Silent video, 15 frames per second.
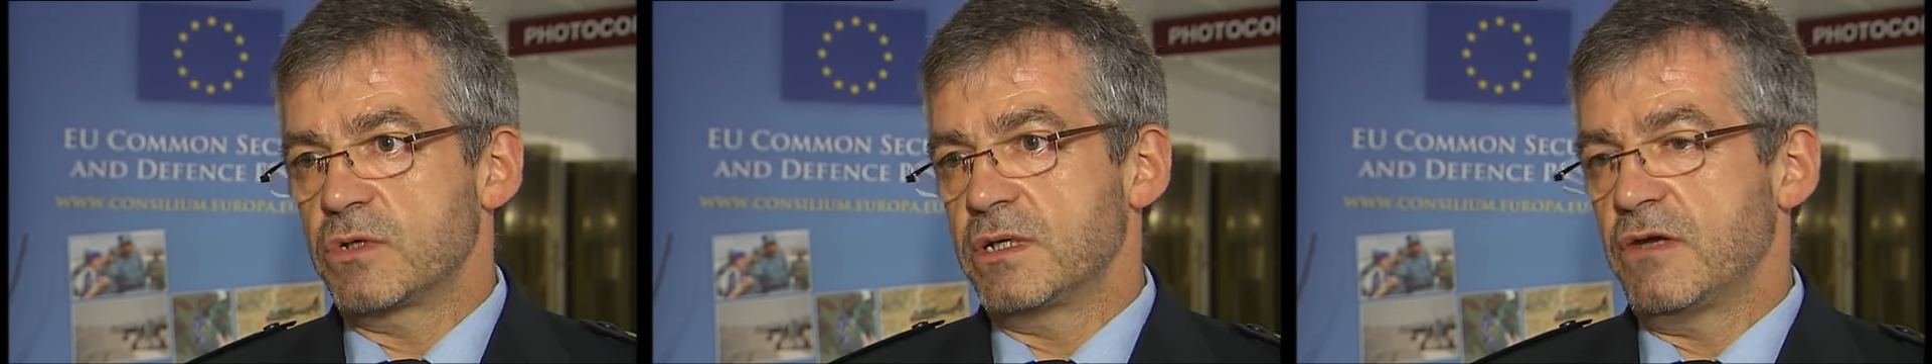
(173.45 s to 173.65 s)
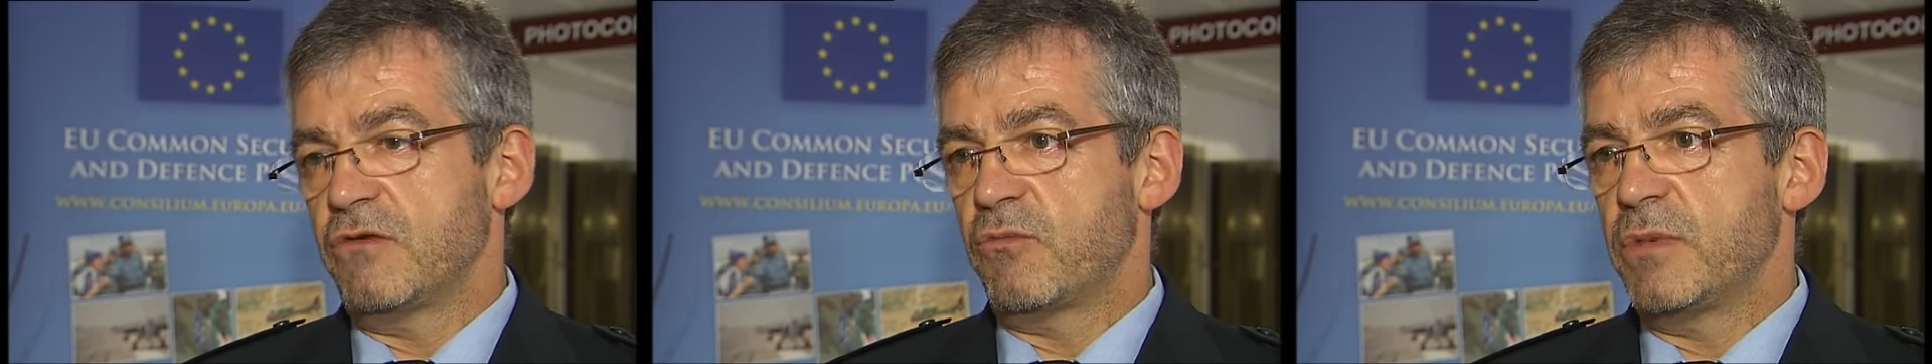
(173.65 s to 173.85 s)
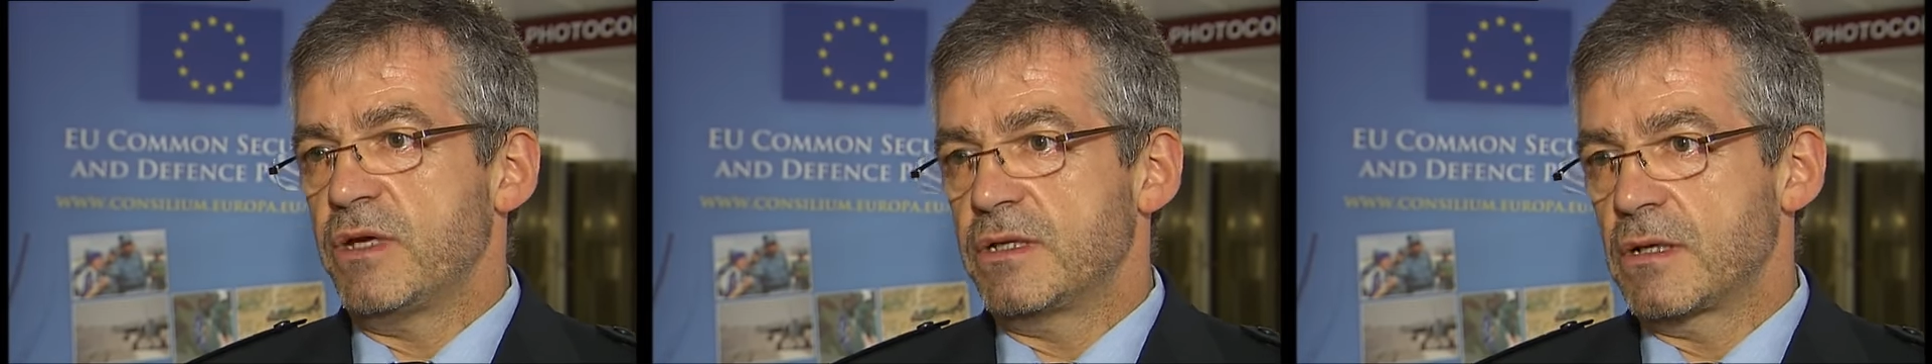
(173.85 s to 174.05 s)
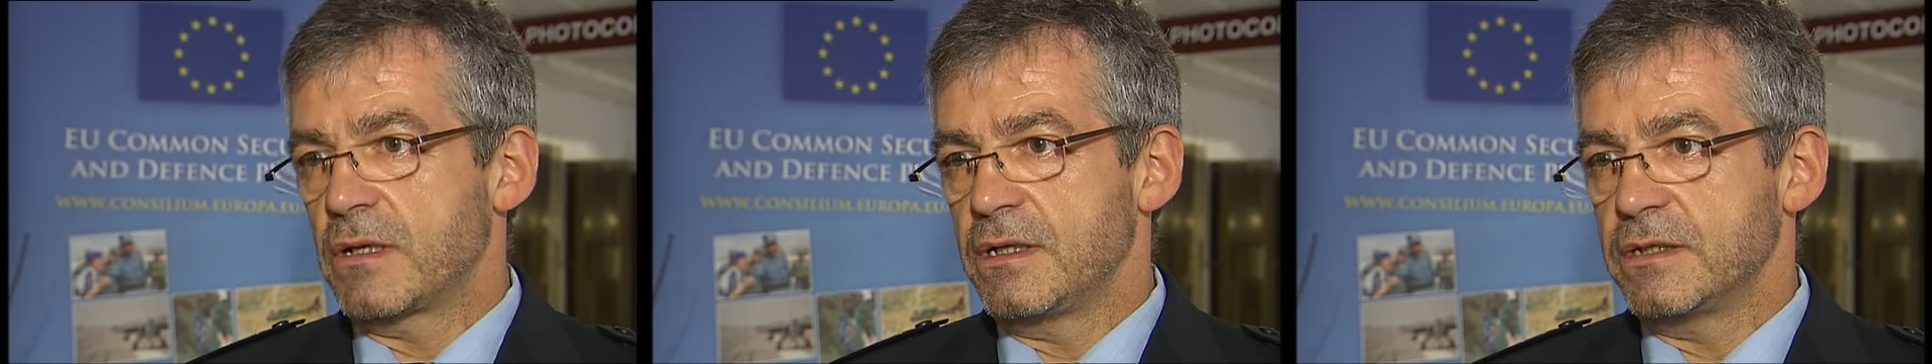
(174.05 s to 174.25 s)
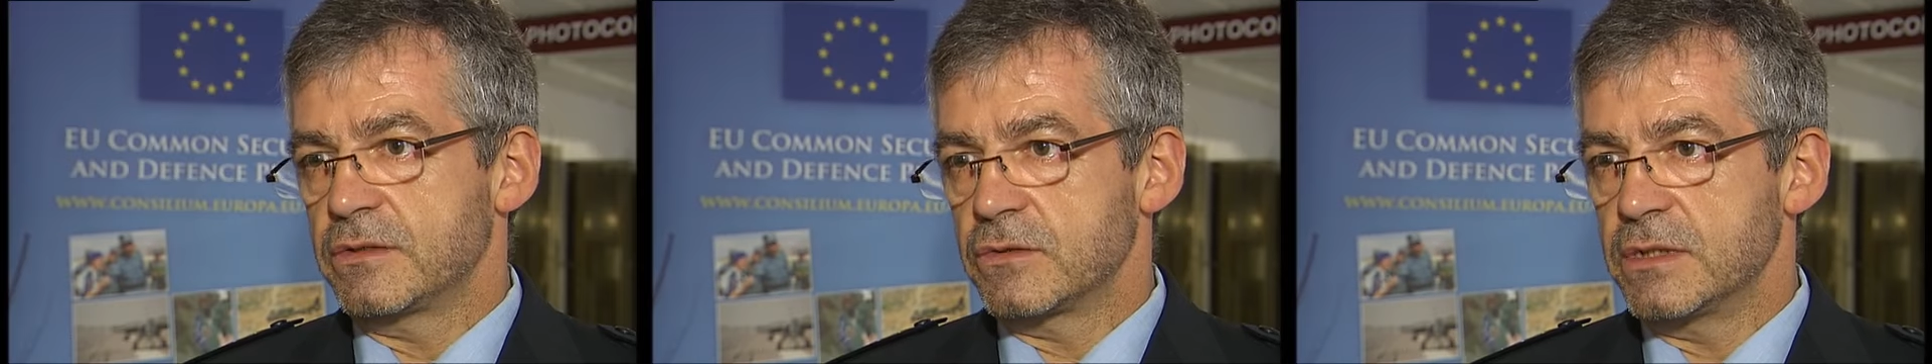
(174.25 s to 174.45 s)
I have made
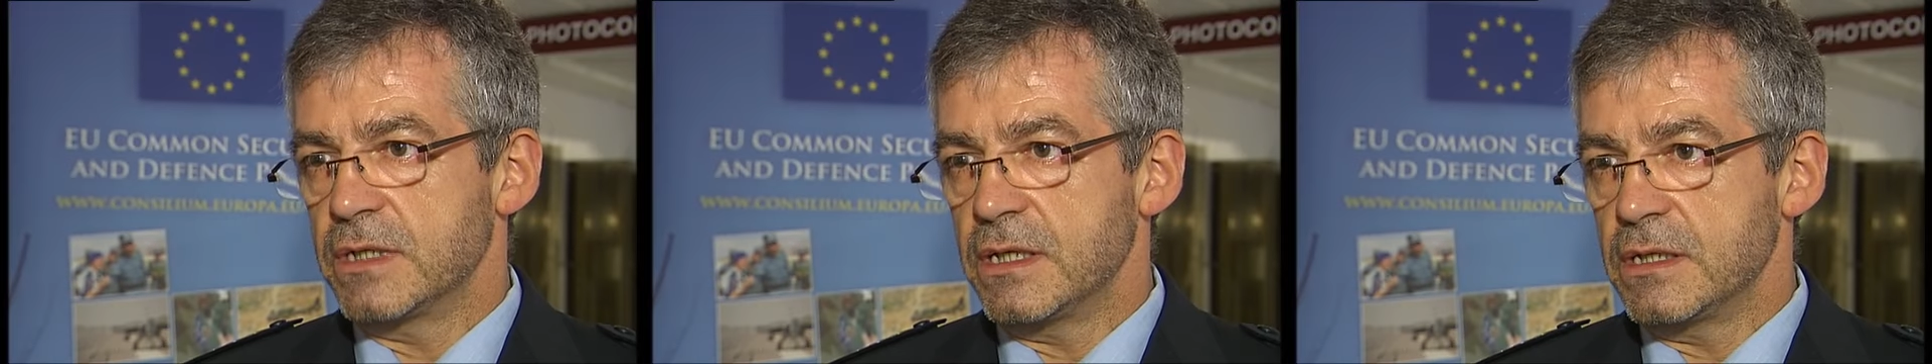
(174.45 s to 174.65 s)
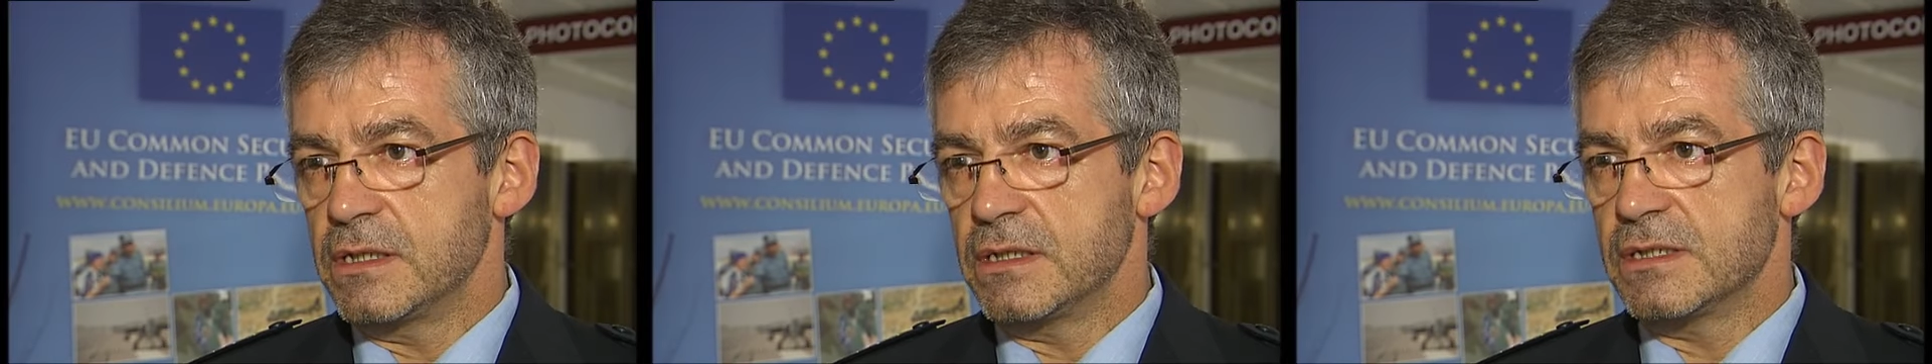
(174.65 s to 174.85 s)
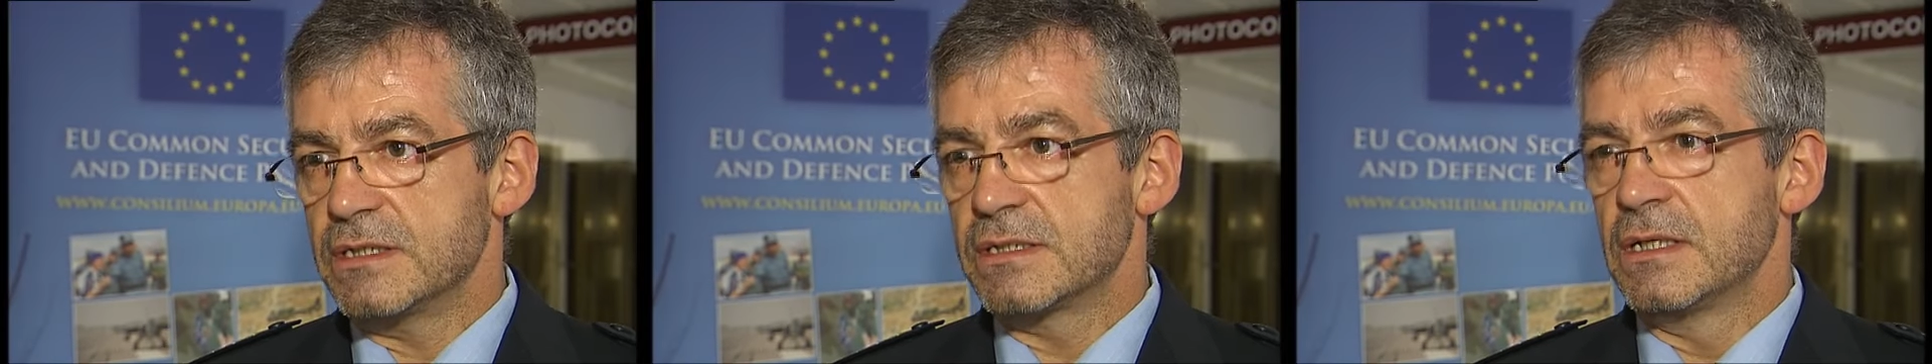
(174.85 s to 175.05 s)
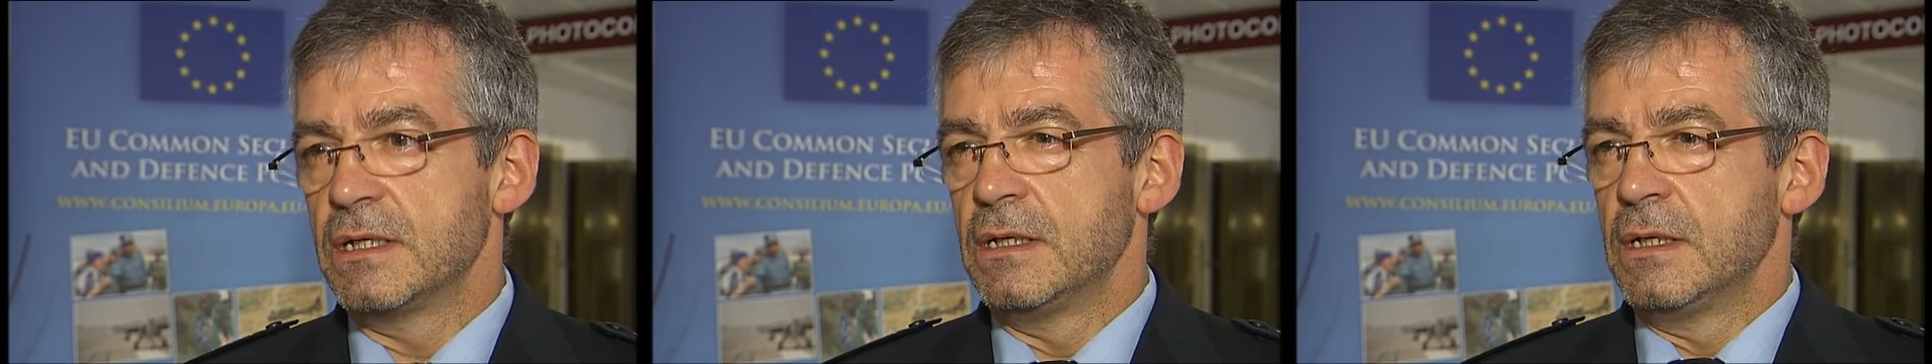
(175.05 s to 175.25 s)
clear today is